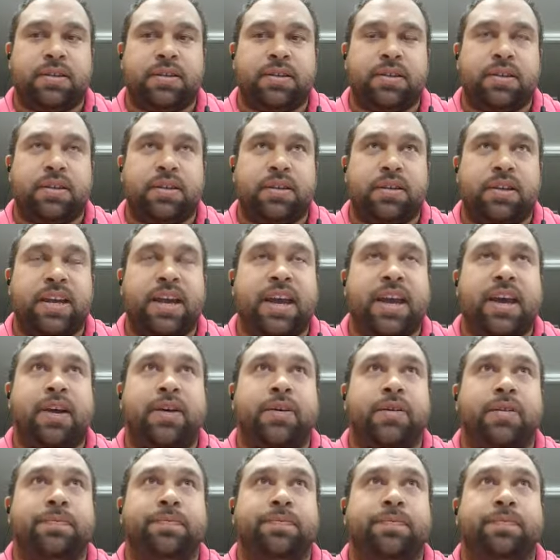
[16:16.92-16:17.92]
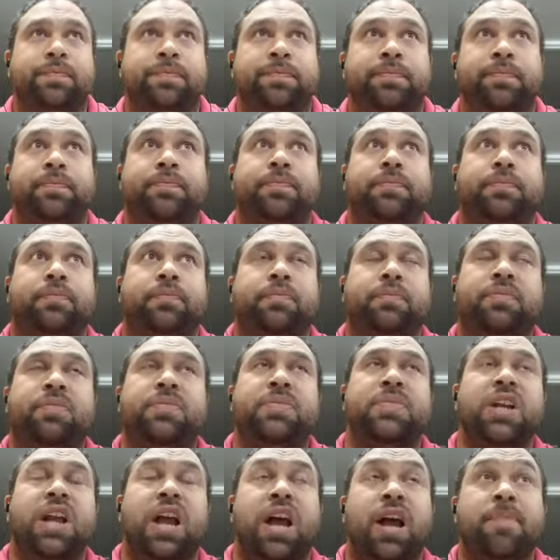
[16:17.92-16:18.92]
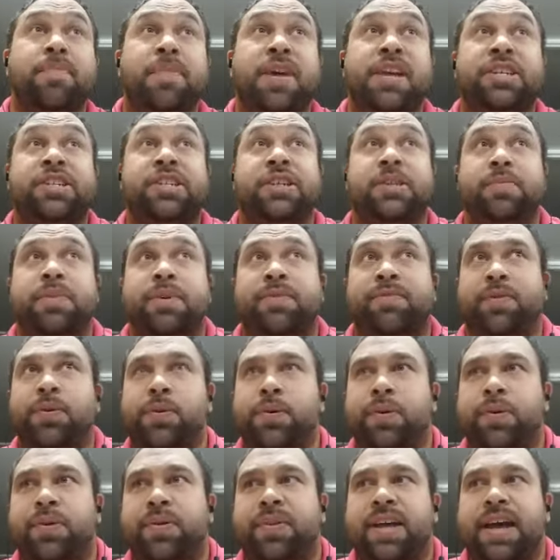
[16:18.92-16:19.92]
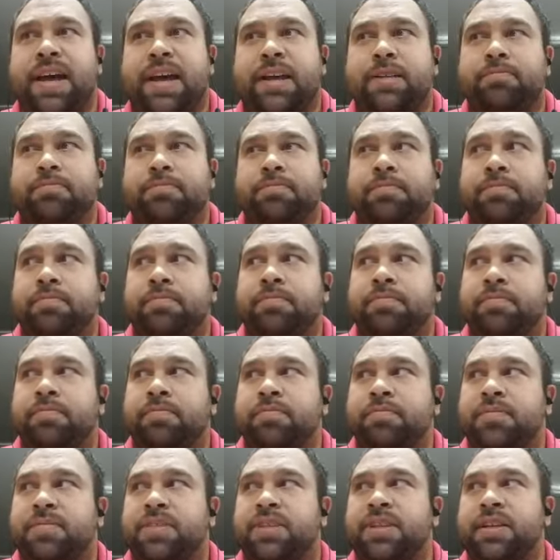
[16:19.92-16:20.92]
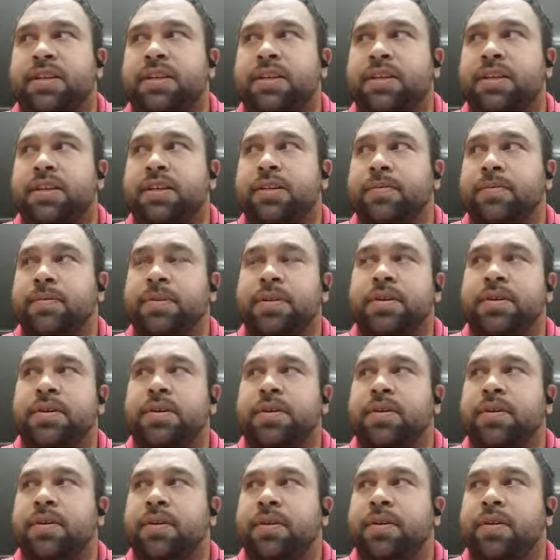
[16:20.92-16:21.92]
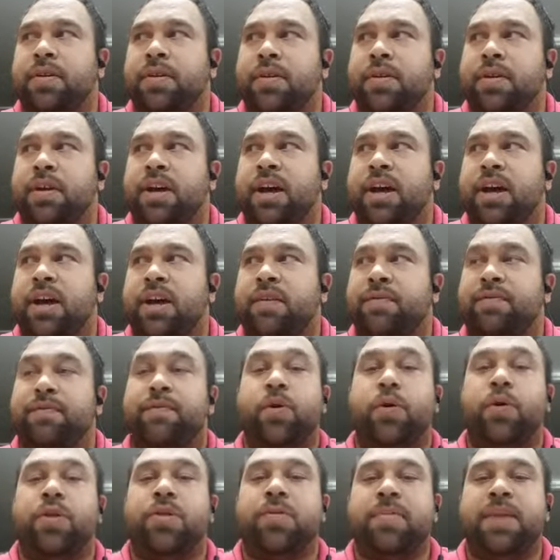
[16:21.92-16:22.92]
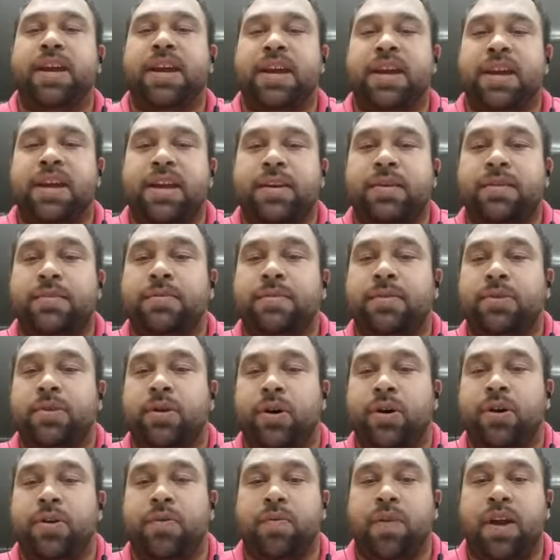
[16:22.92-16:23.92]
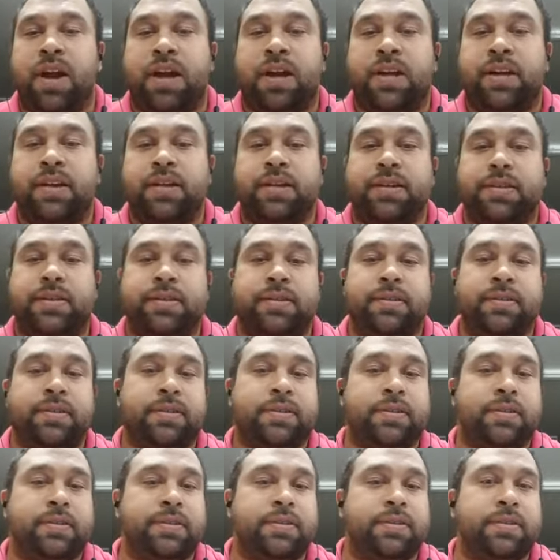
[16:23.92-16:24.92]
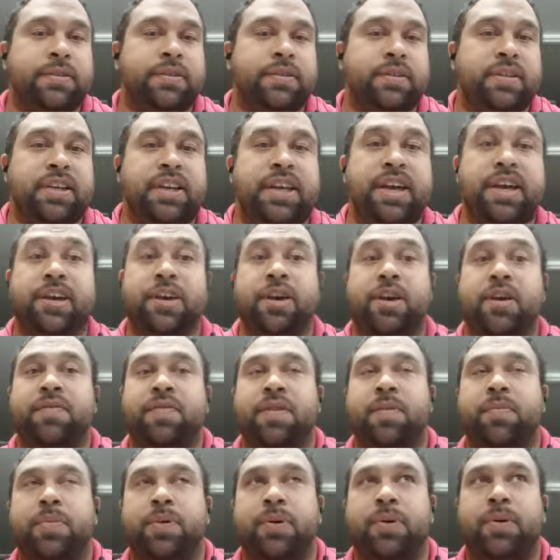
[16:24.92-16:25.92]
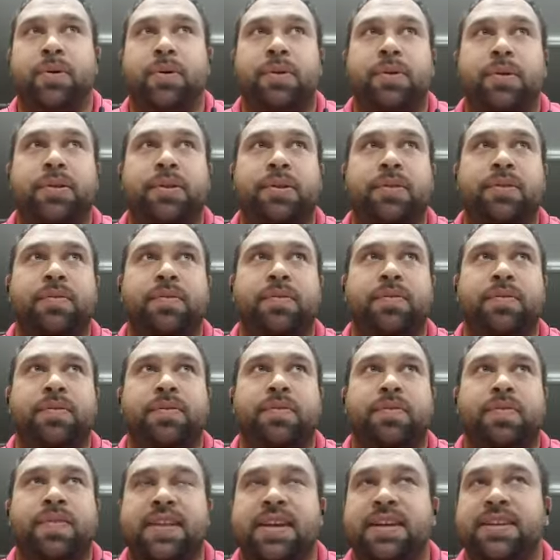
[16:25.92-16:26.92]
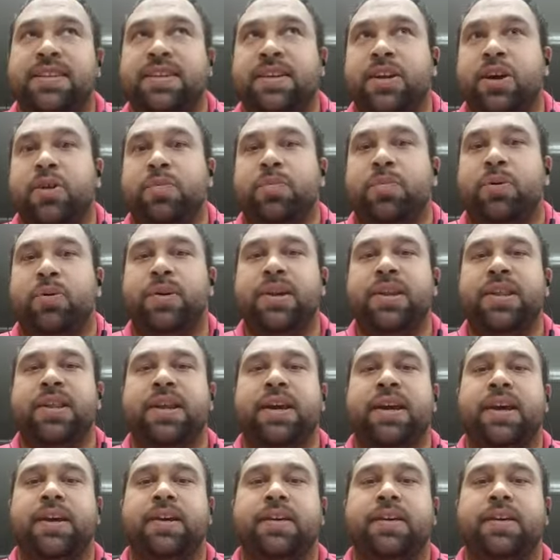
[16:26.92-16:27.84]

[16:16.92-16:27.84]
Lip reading: Now, I mentioned before that the 4th man in on a ruck, getting over the ball, there's no point there.